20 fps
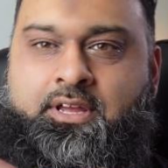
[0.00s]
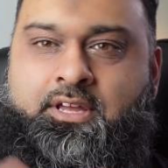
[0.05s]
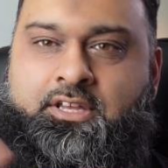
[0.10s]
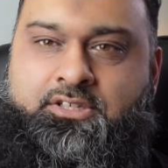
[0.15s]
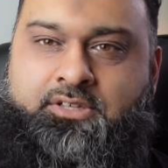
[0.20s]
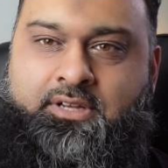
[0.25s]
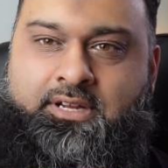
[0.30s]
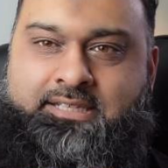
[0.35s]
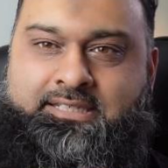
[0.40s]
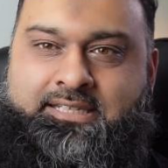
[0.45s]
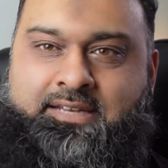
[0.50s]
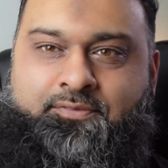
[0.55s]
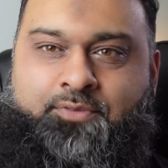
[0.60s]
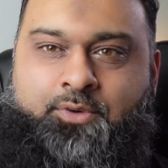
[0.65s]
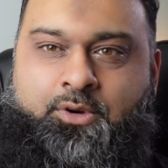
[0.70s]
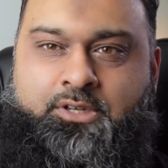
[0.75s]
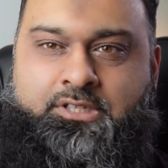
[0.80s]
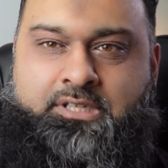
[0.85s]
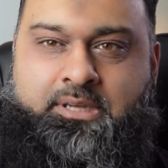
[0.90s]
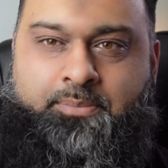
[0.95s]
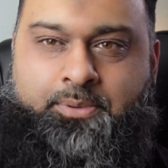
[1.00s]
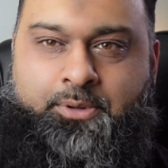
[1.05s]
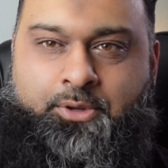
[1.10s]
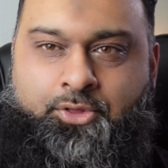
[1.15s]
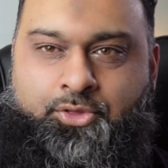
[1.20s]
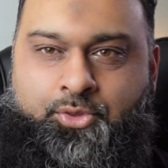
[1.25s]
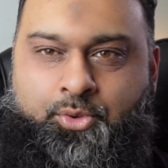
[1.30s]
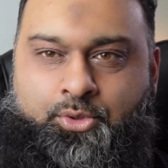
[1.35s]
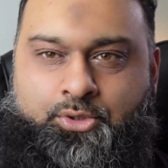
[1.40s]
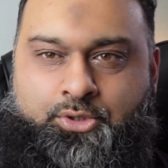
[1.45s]
So let's say, for example, you
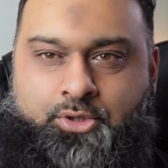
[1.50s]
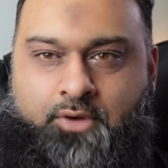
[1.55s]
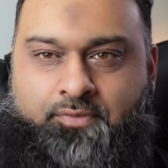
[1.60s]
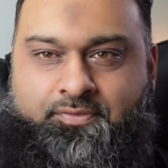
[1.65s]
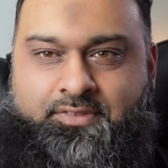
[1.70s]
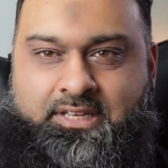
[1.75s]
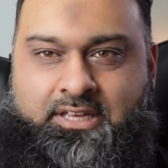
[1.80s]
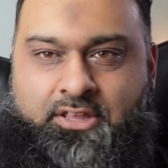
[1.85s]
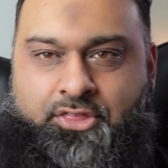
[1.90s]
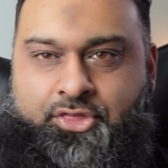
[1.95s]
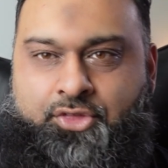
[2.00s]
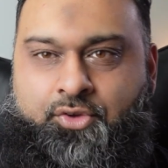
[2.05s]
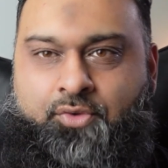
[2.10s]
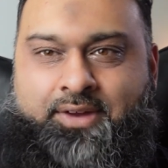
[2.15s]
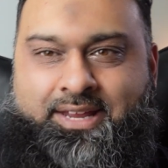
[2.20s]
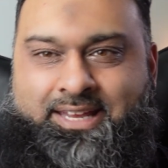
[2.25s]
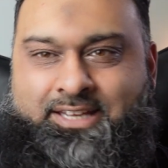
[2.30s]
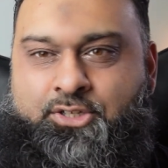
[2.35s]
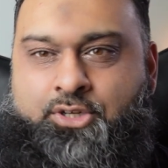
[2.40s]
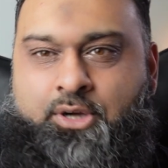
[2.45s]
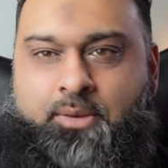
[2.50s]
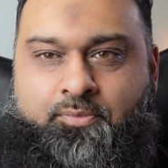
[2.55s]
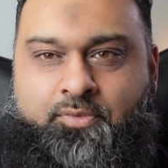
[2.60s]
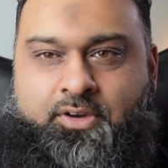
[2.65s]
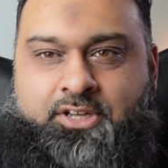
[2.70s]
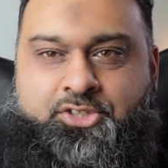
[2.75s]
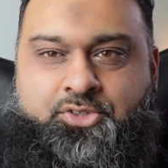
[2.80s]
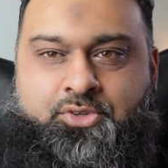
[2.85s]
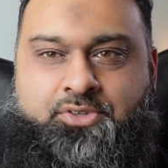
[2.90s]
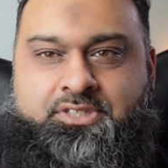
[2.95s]
thought of the 3 top
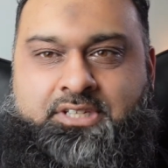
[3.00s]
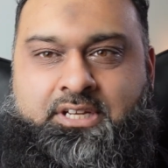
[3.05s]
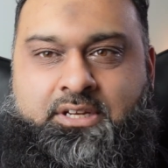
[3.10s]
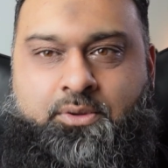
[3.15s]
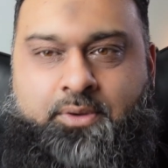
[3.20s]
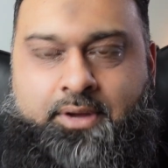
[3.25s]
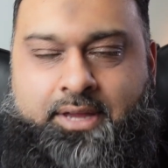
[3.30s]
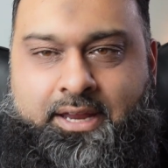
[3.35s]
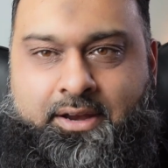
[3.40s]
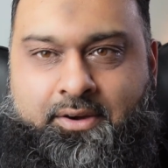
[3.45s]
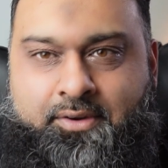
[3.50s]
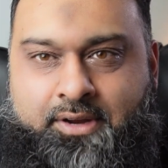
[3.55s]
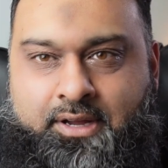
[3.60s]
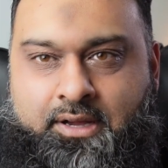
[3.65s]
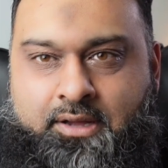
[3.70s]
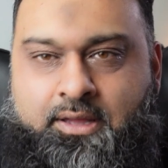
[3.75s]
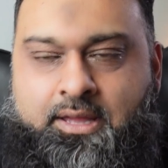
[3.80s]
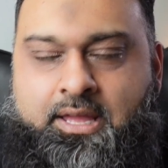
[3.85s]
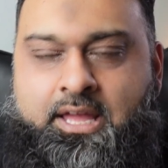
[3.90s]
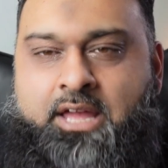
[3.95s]
restaurants in your area,